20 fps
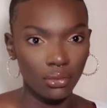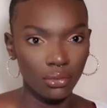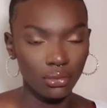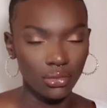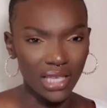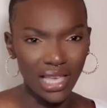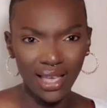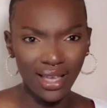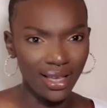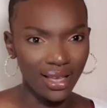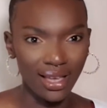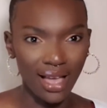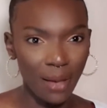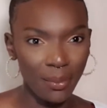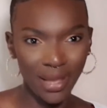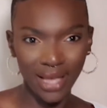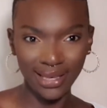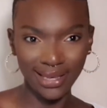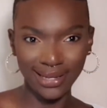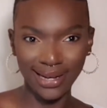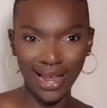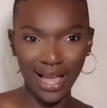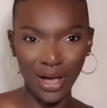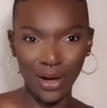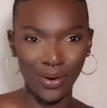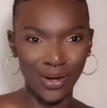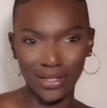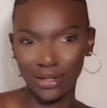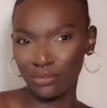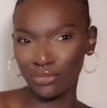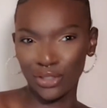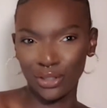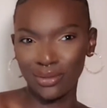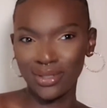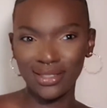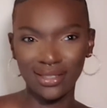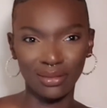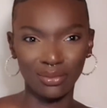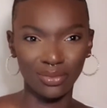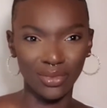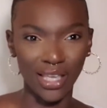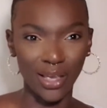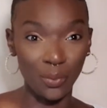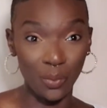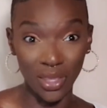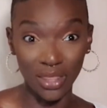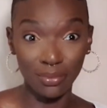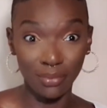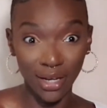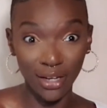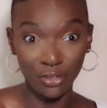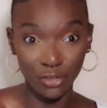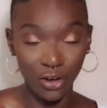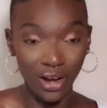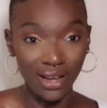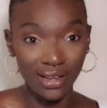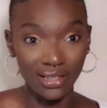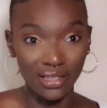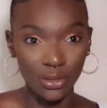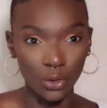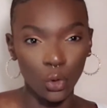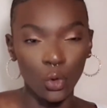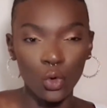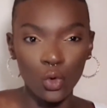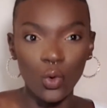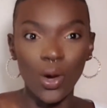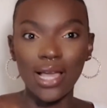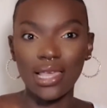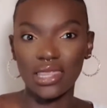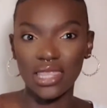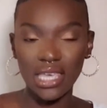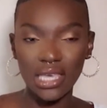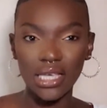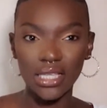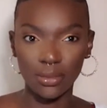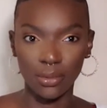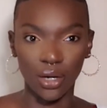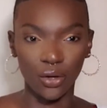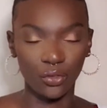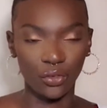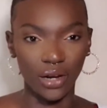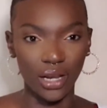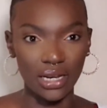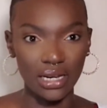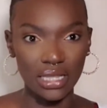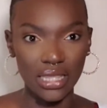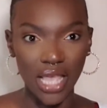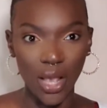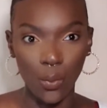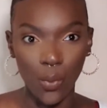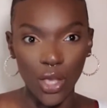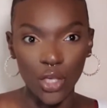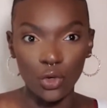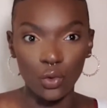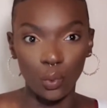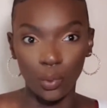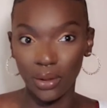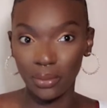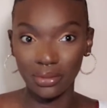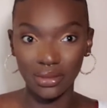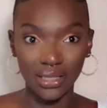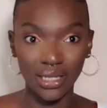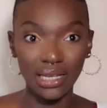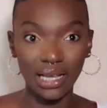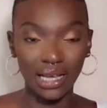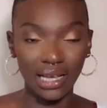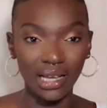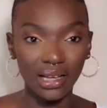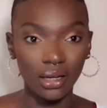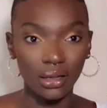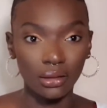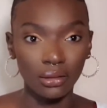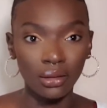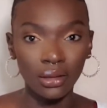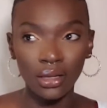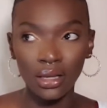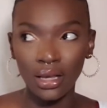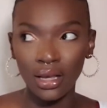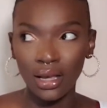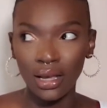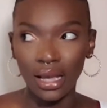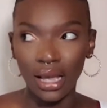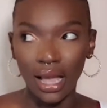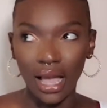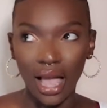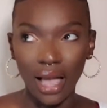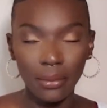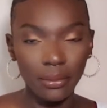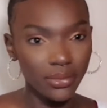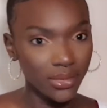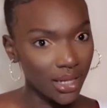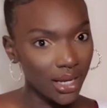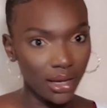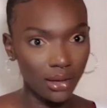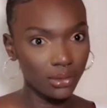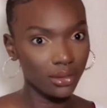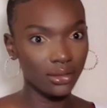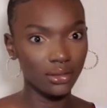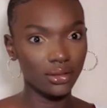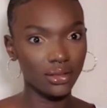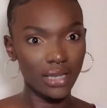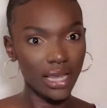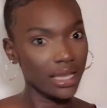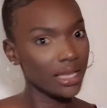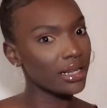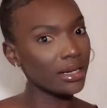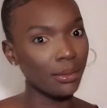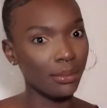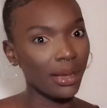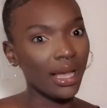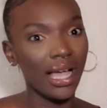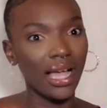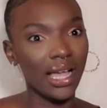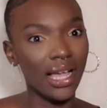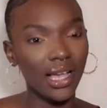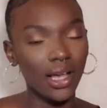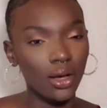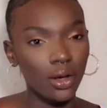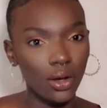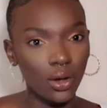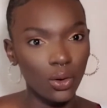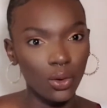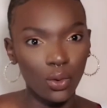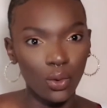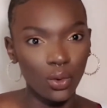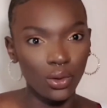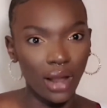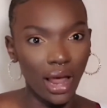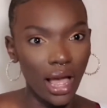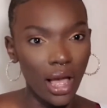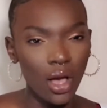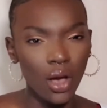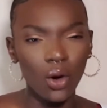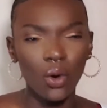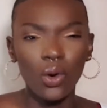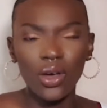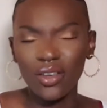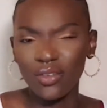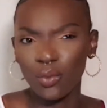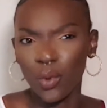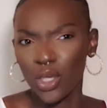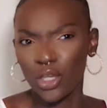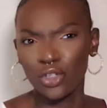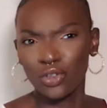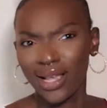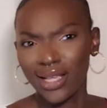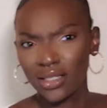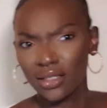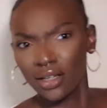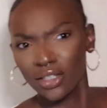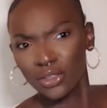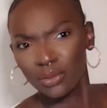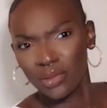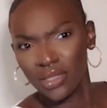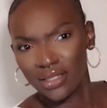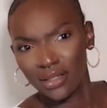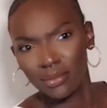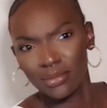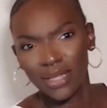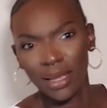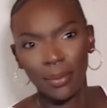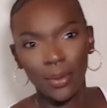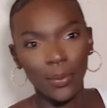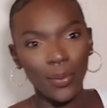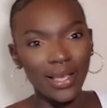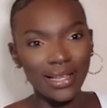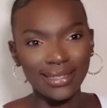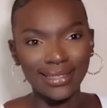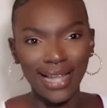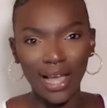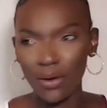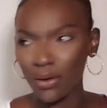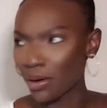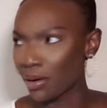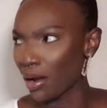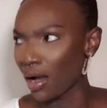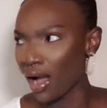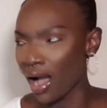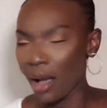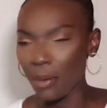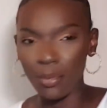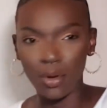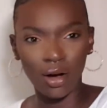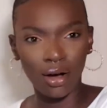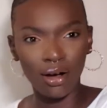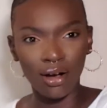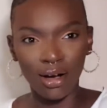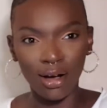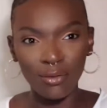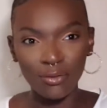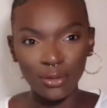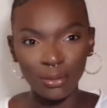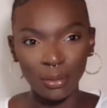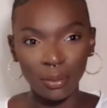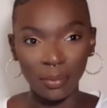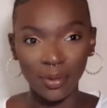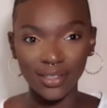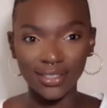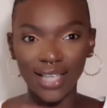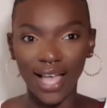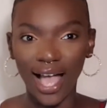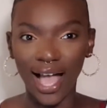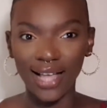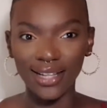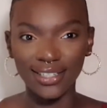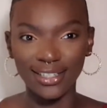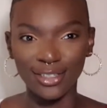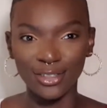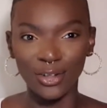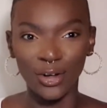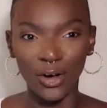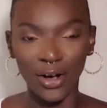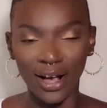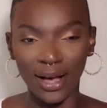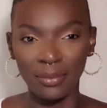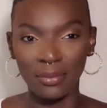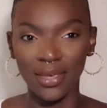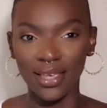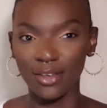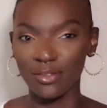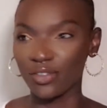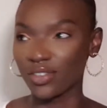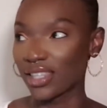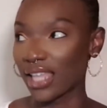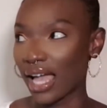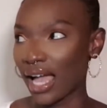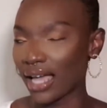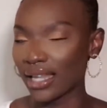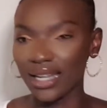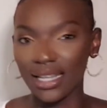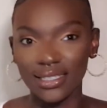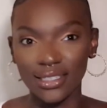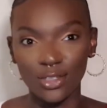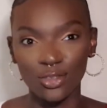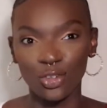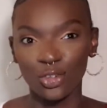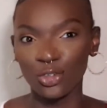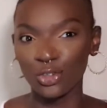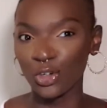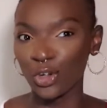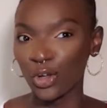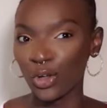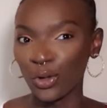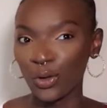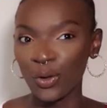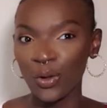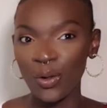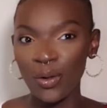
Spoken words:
yeah, I'm hanging out and I'm doing something with my friend or who I think is my friend, and then when you whip your dick out, I'm now taken aback, or like, or even when you try to touch me some type of way, now I'm uncomfortable because I did not come here for that and I did not know.